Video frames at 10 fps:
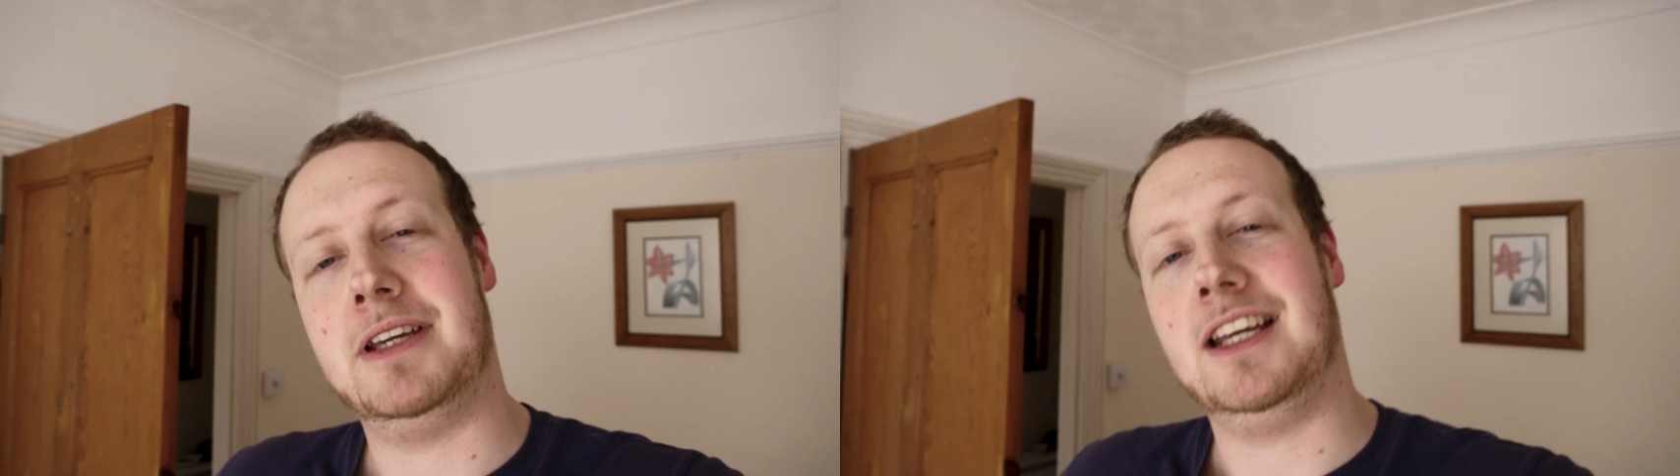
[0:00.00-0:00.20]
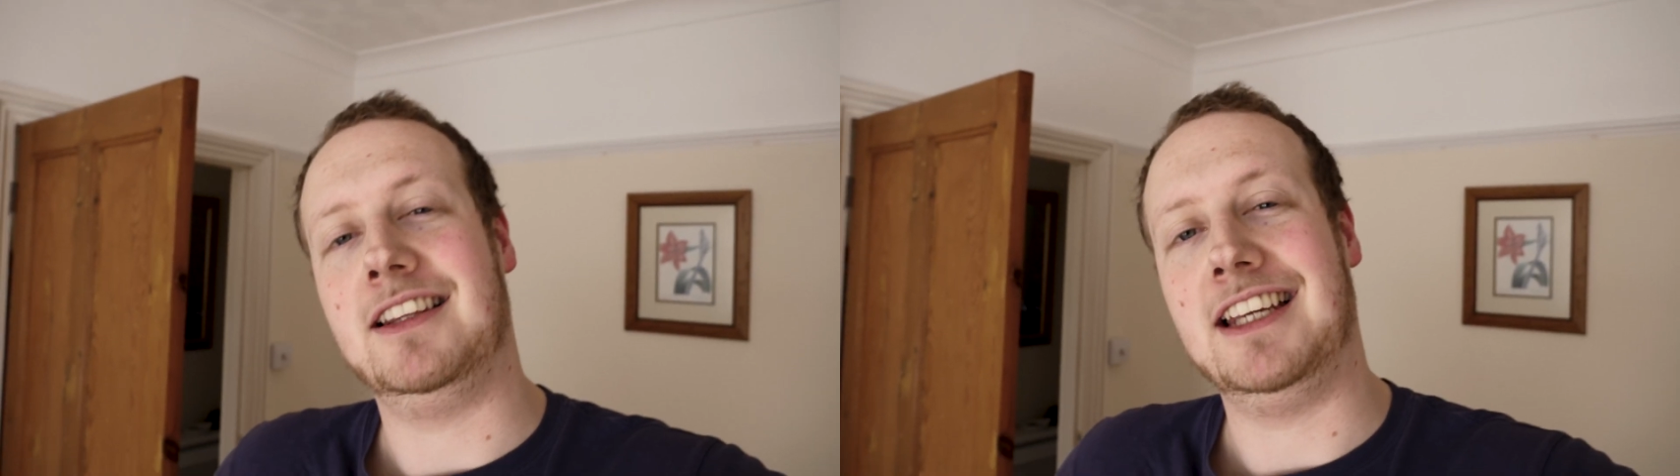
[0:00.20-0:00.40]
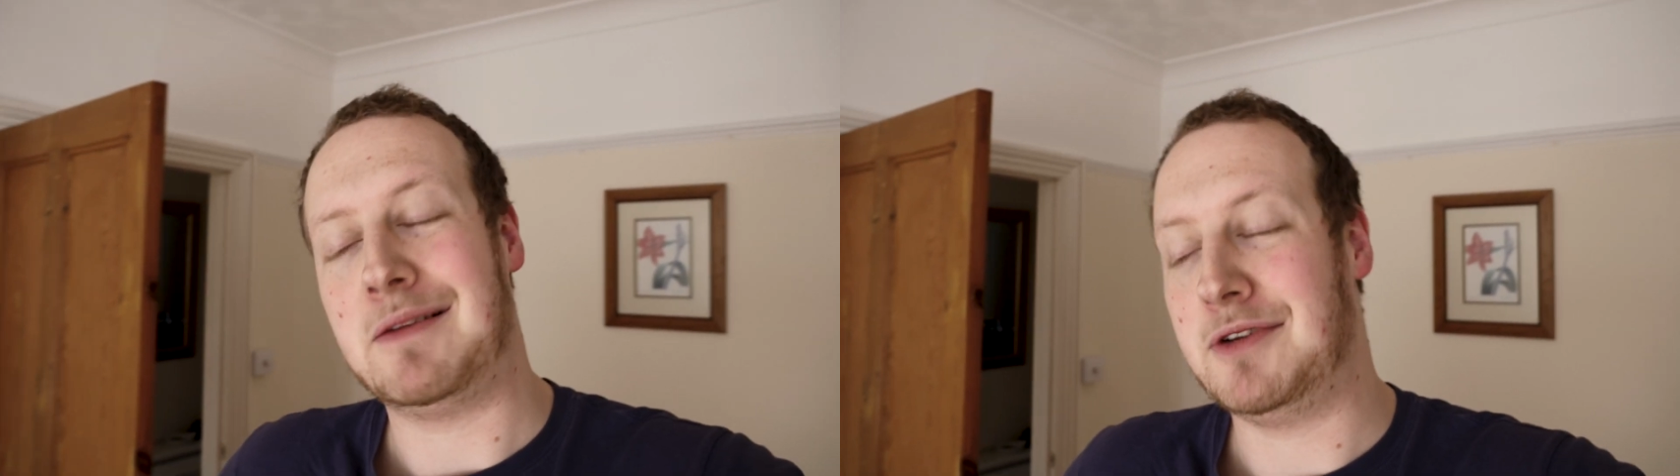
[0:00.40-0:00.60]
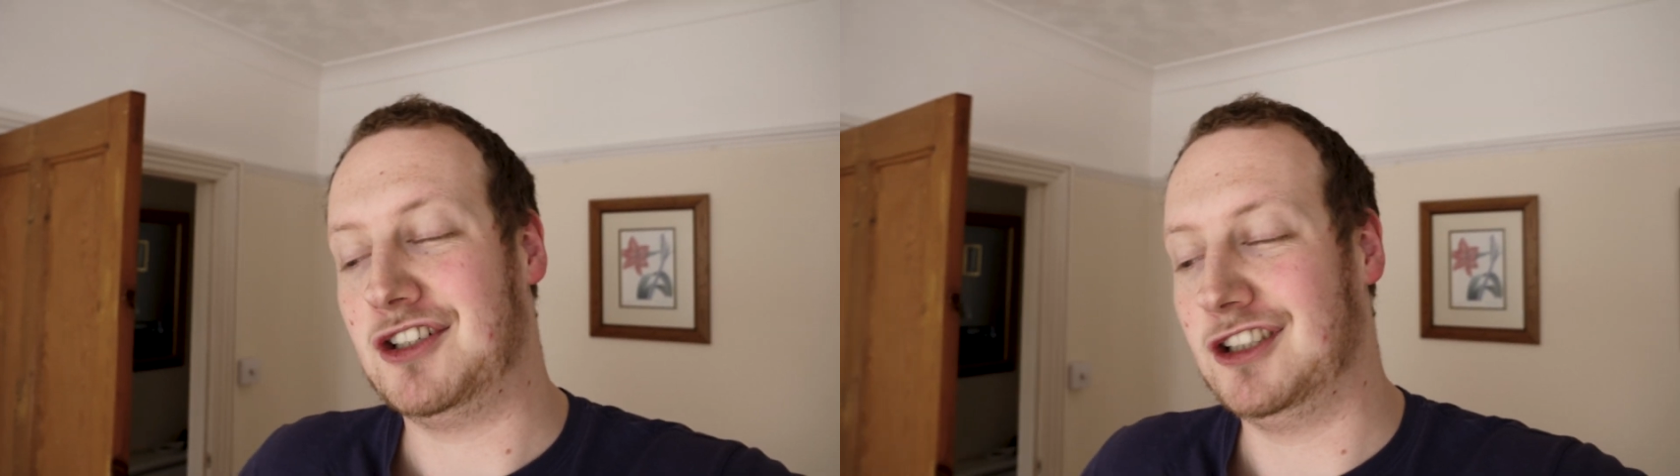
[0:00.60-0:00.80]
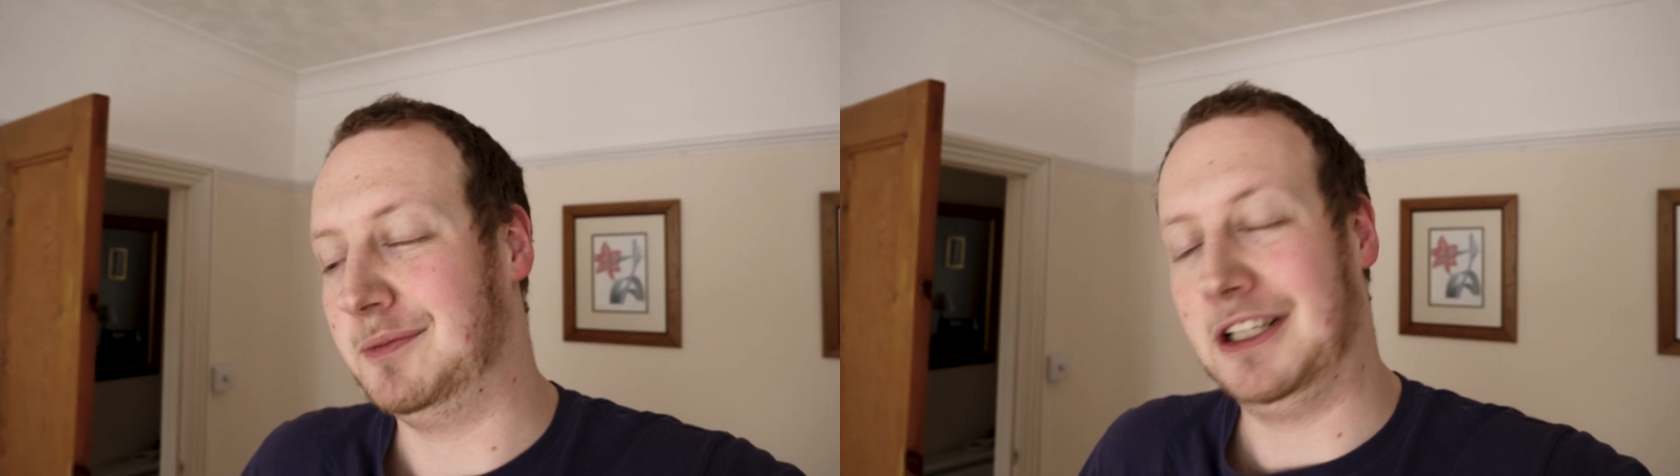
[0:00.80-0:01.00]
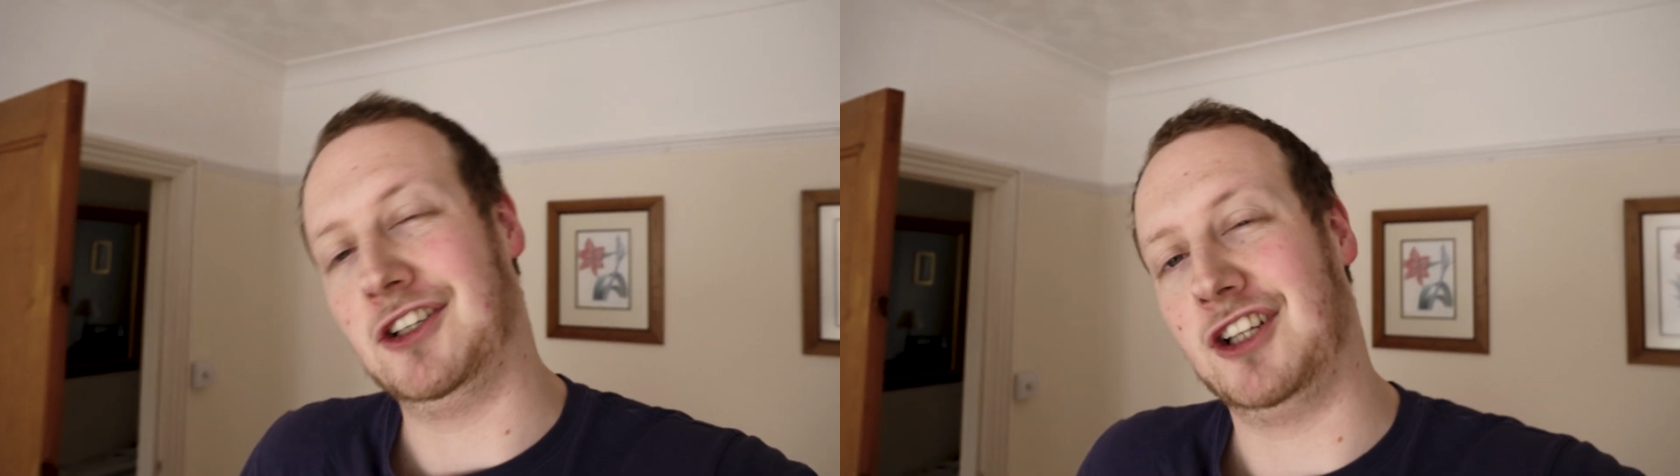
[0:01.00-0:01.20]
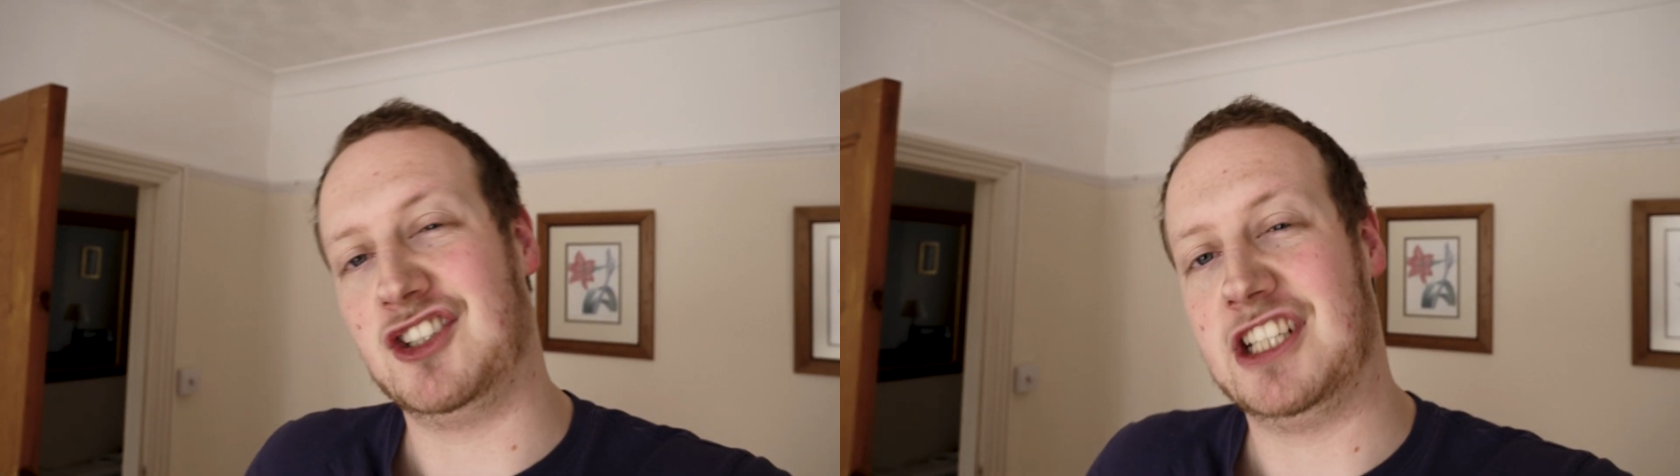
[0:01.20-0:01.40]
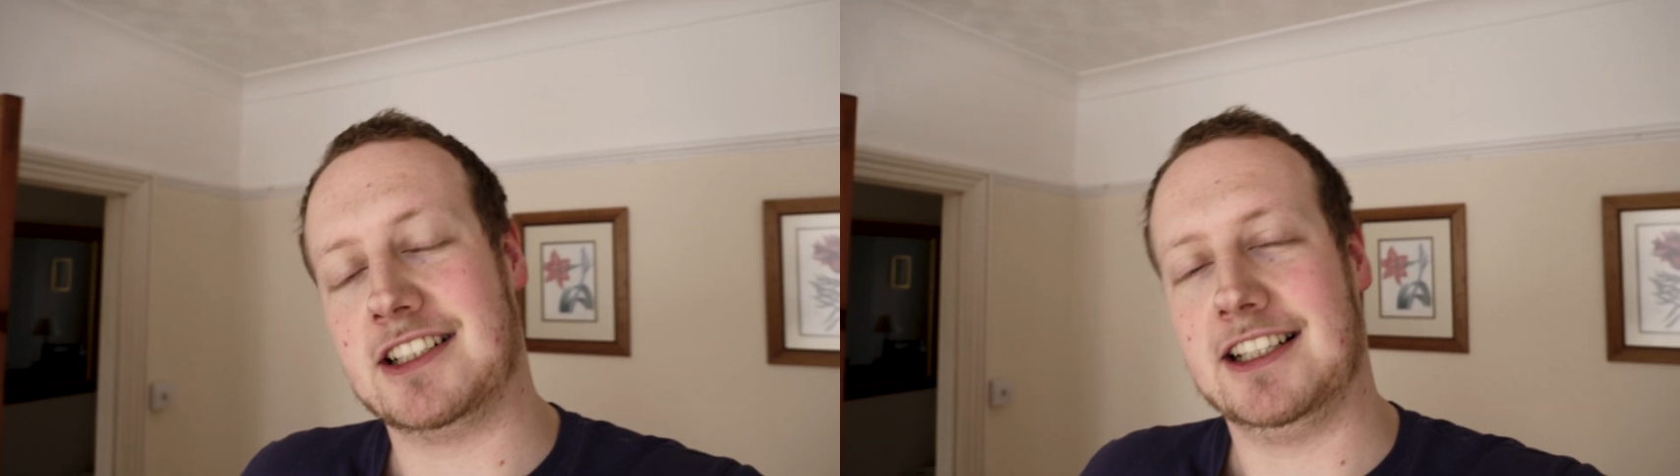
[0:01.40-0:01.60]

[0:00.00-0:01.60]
being the amateur mixologist